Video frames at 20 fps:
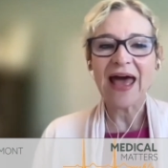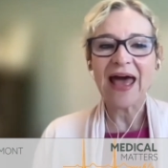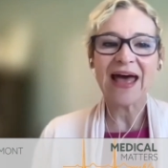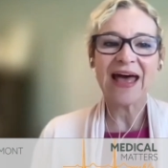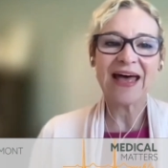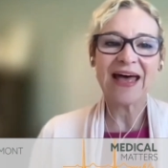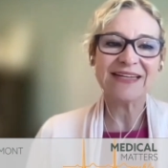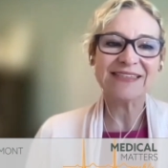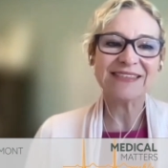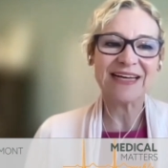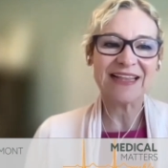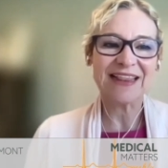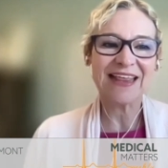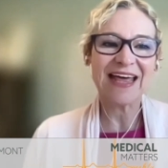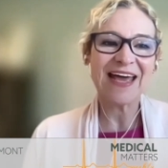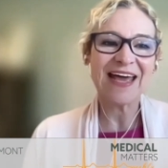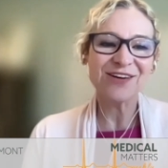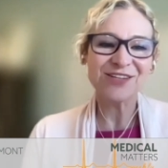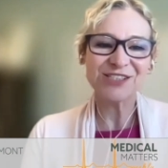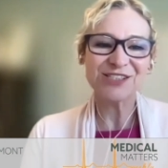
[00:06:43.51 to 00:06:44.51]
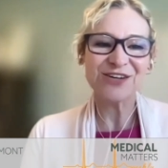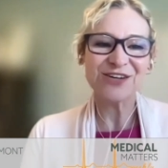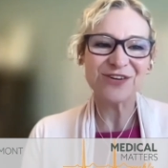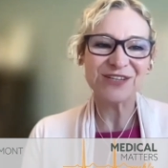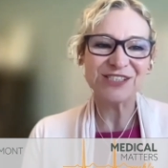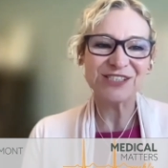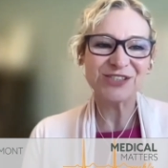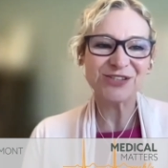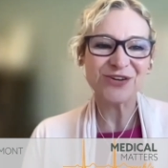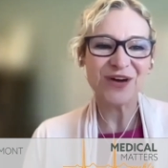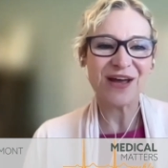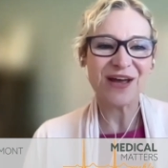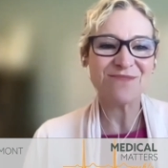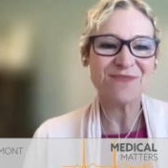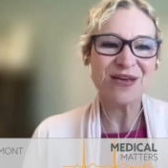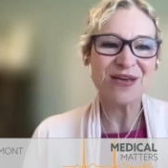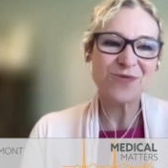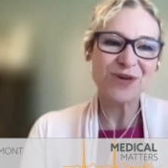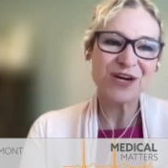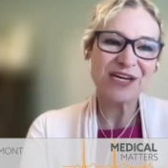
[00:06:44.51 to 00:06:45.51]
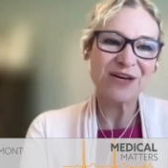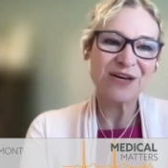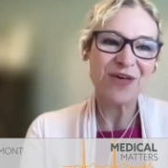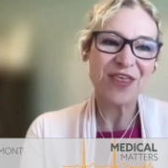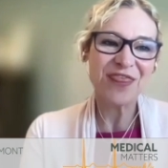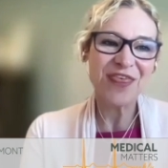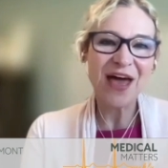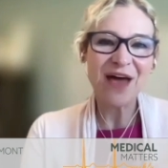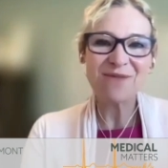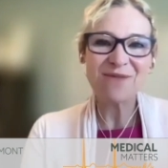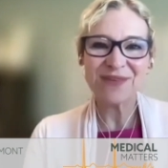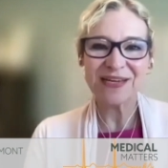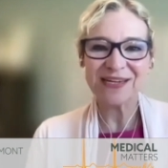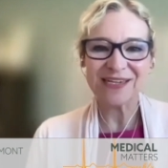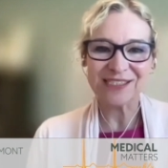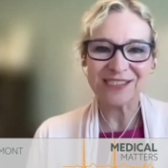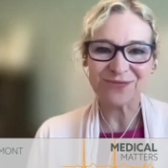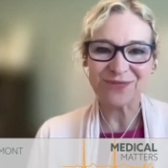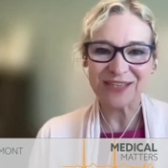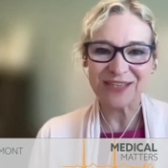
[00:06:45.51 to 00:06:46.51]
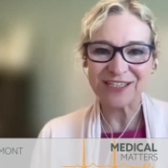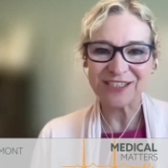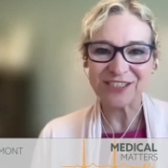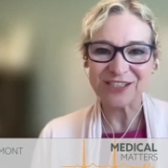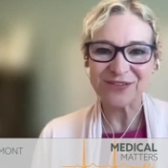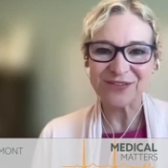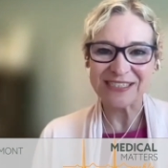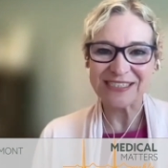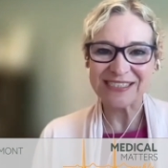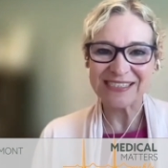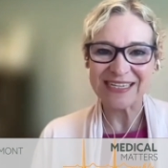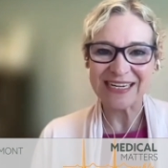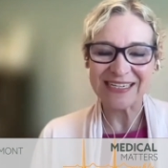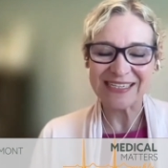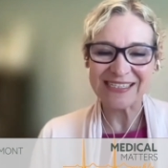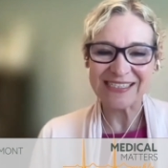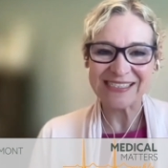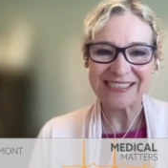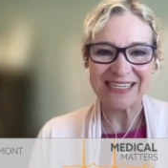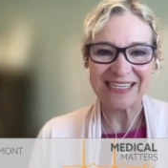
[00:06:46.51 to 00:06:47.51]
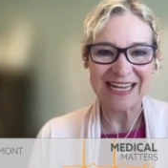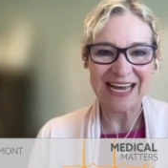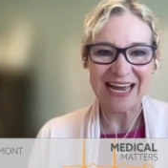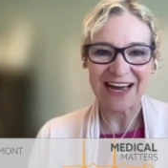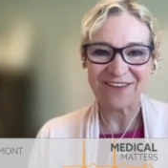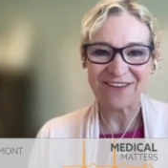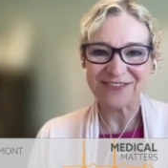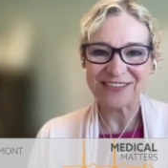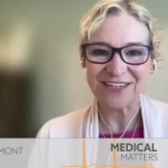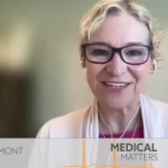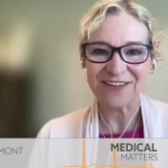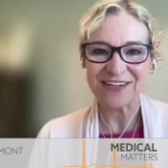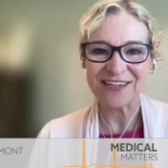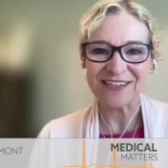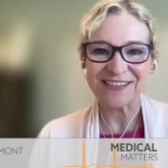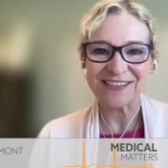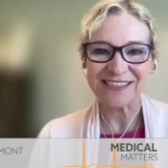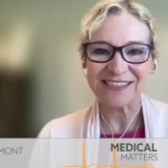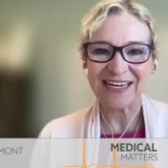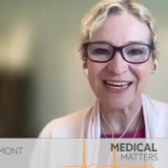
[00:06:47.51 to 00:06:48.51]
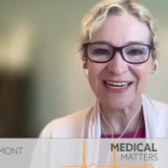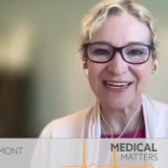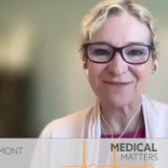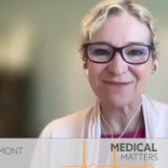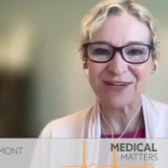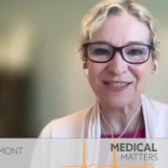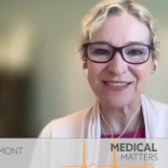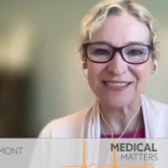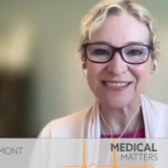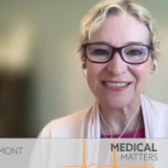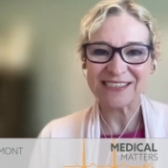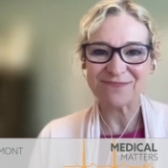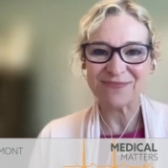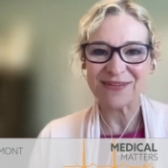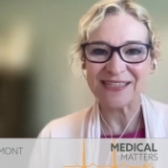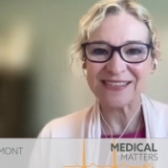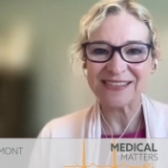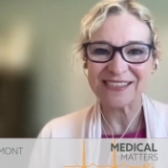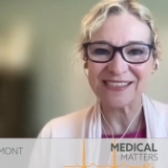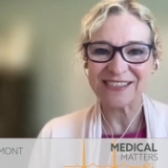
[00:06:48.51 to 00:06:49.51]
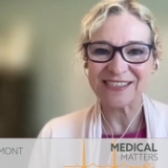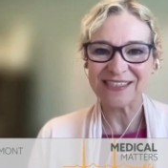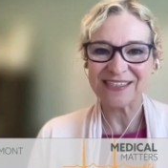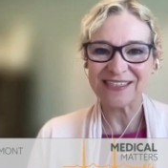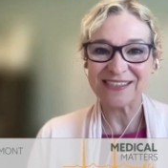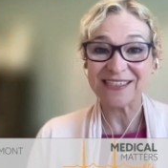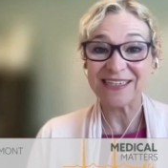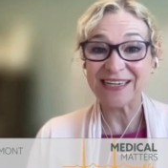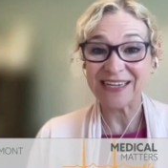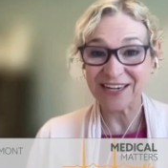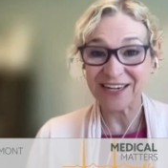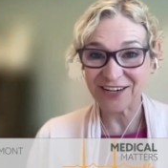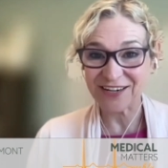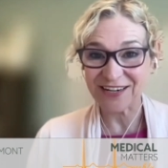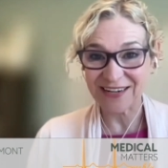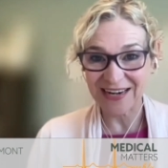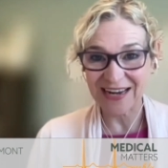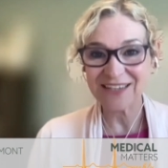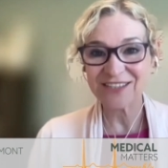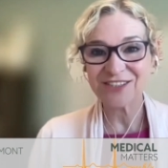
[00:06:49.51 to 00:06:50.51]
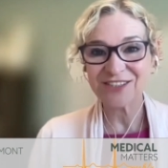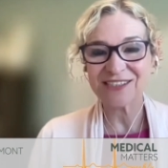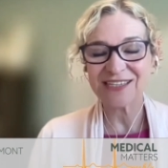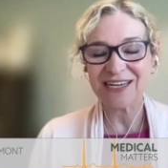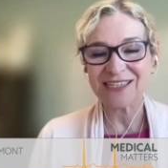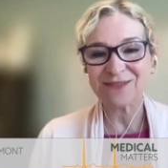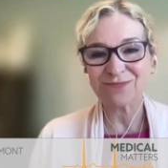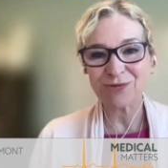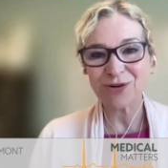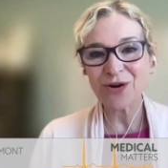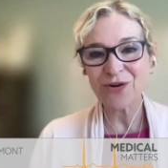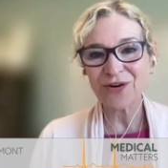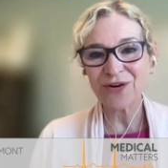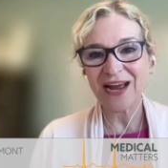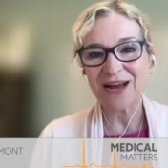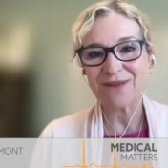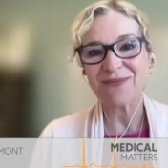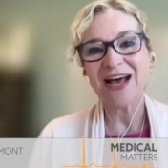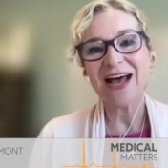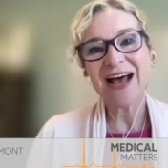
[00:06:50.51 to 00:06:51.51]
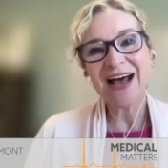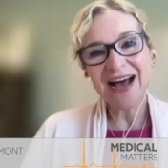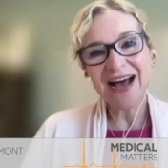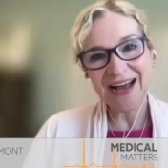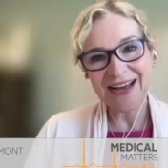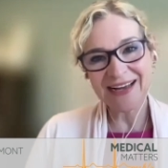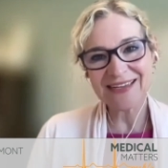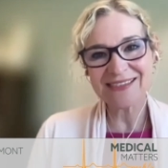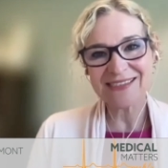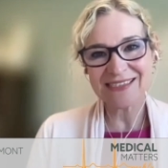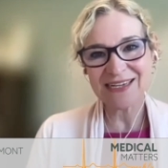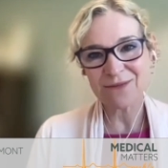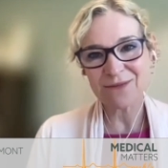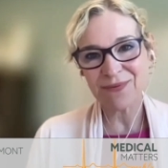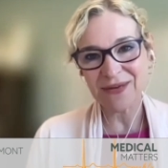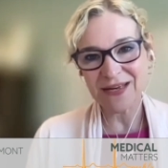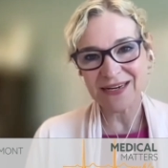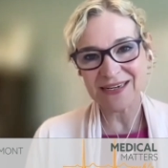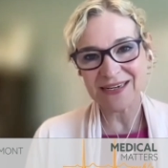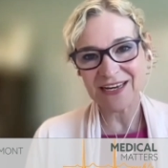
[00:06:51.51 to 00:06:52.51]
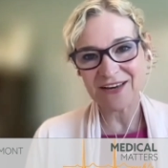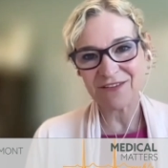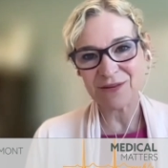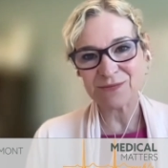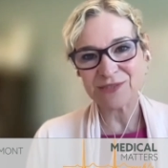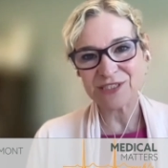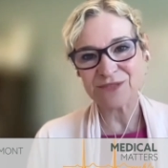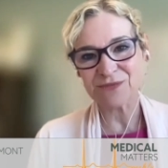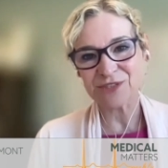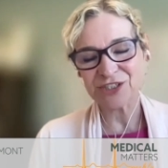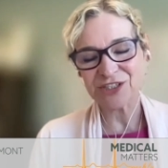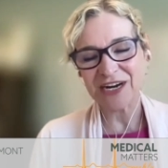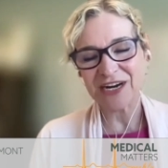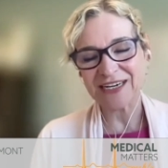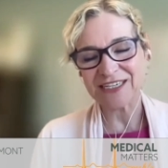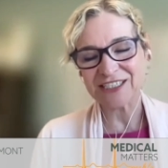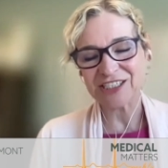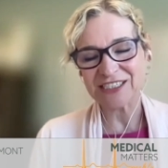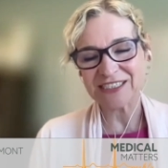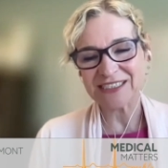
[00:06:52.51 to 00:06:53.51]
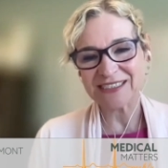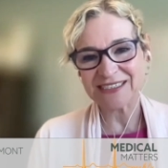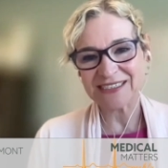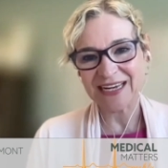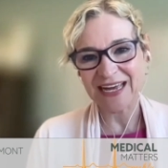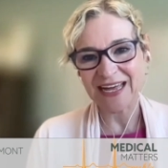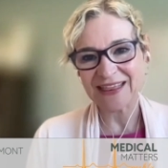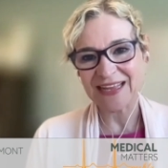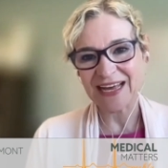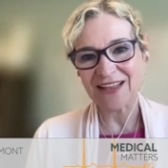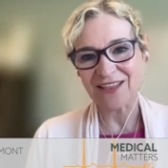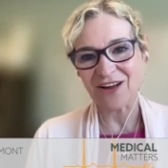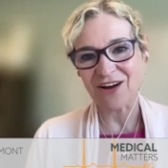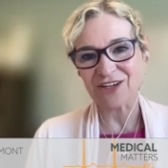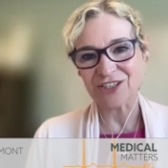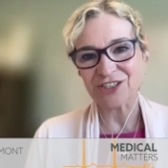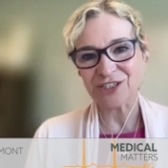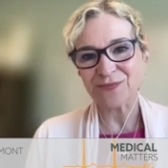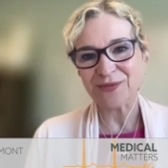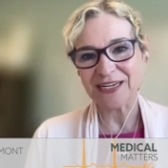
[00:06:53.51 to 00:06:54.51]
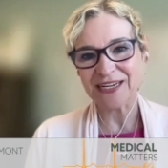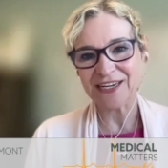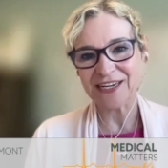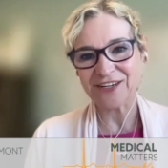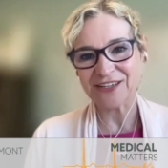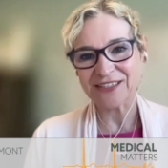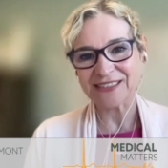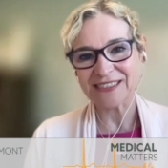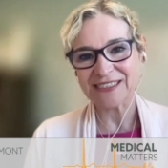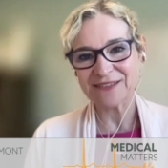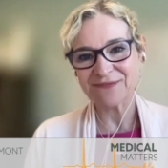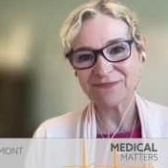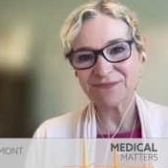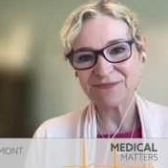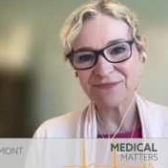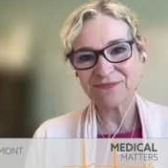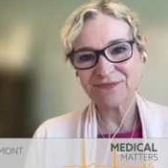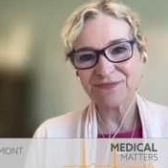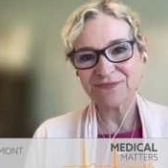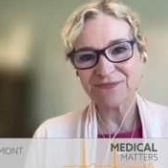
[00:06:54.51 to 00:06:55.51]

And they also enjoy me working with them because when they're doing studies and they have difficulty getting participants to, to adhere to an exercise program, I can step in and give them some strategies to get that long term adherence.